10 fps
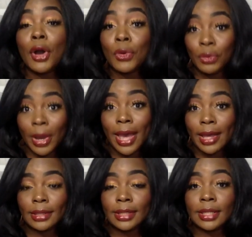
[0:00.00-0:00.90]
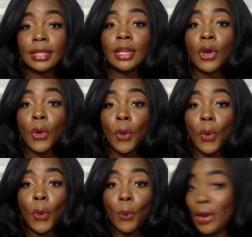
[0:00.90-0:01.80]
correct
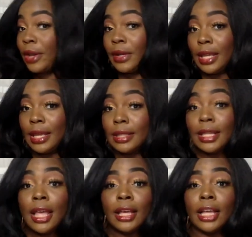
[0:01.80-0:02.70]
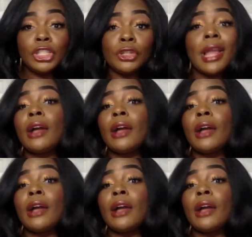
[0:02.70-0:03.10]
wearing this, because you're